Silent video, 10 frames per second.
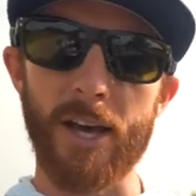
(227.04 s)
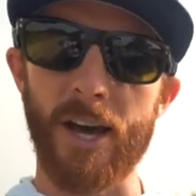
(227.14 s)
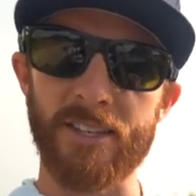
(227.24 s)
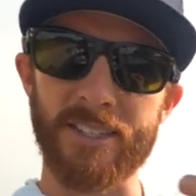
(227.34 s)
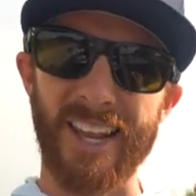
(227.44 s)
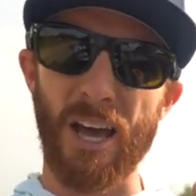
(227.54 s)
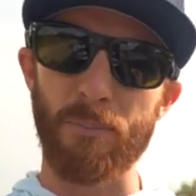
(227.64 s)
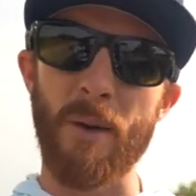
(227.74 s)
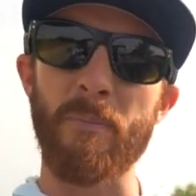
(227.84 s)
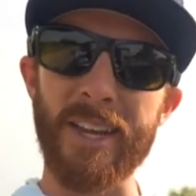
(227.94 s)
This is going to help
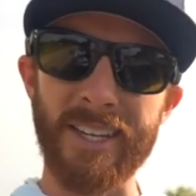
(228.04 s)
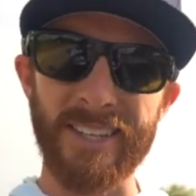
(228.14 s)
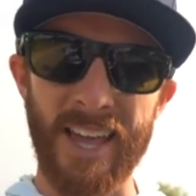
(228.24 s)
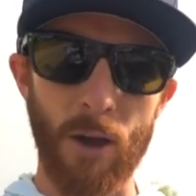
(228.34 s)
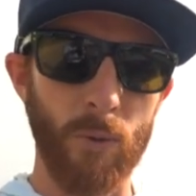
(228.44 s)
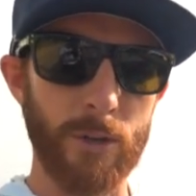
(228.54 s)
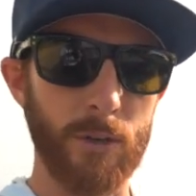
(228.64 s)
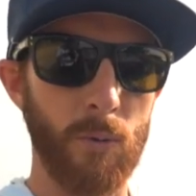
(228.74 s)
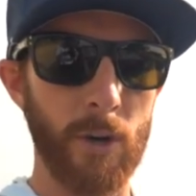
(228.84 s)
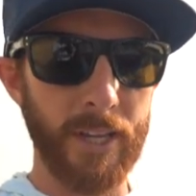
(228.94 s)
that bait get down where you
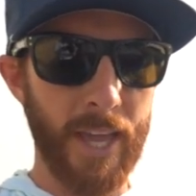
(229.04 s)
want it.